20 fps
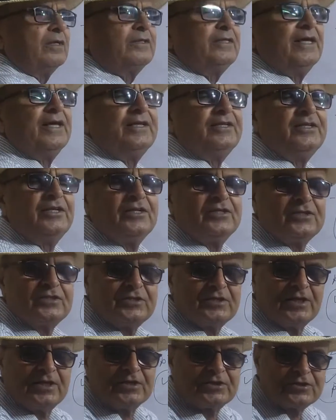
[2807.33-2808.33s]
there is
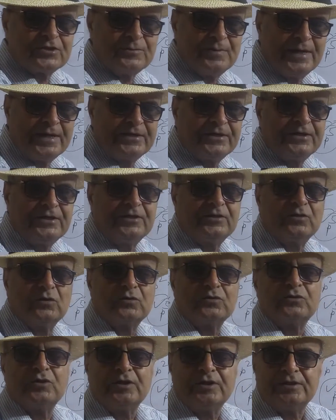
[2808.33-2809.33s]
the symmetry,
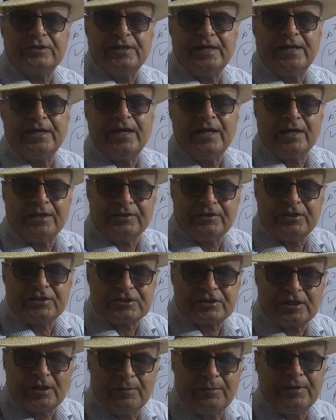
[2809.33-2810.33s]
the
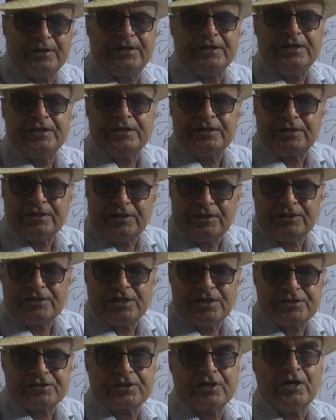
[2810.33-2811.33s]
stability
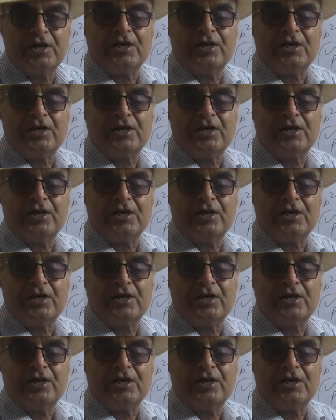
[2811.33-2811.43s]
increases.